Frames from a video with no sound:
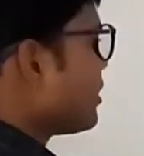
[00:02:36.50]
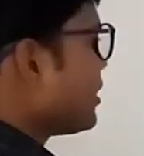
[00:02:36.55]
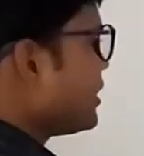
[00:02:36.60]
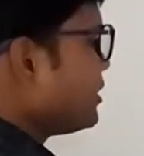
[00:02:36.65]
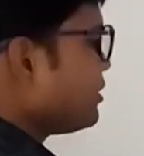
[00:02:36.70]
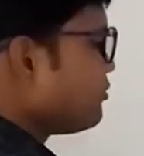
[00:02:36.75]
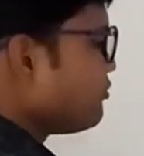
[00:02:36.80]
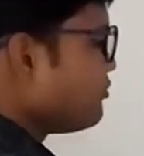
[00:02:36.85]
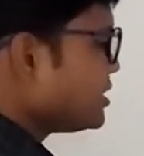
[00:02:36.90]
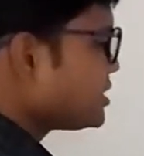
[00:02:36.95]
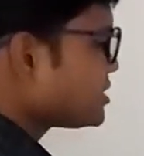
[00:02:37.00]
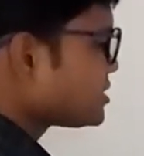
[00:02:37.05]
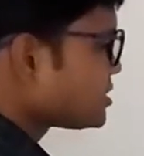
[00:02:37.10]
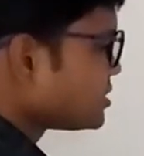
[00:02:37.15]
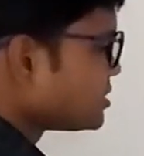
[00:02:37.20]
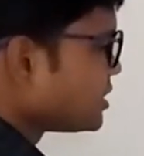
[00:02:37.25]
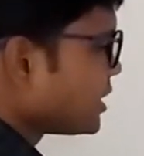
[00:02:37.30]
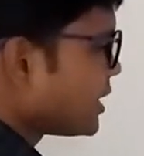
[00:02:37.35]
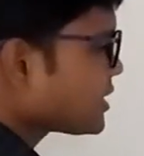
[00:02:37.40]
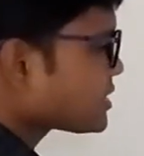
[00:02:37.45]
in which
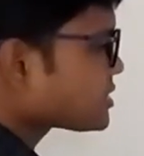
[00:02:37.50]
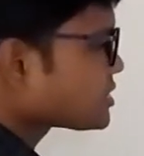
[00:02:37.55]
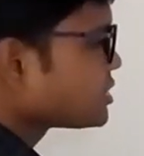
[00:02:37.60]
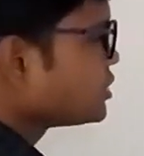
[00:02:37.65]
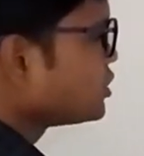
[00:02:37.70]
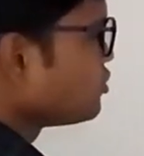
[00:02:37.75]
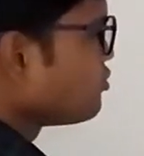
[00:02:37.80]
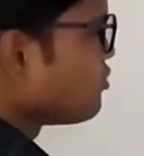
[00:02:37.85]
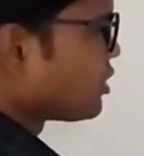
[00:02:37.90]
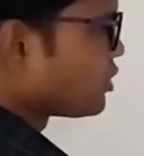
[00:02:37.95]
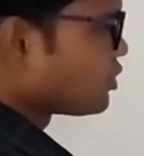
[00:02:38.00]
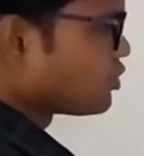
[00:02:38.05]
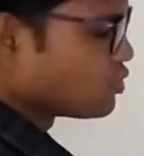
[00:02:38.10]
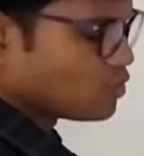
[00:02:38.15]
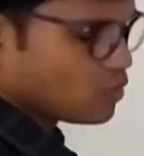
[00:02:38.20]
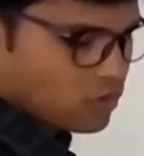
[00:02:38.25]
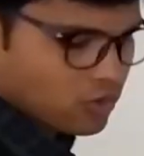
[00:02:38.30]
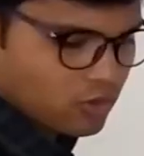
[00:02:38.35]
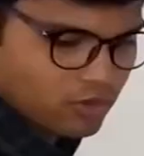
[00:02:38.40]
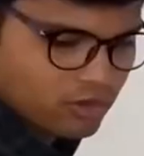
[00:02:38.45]
direction you want to
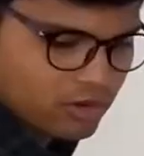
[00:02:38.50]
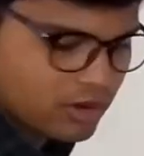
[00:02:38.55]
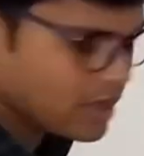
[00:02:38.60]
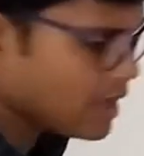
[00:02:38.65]
go,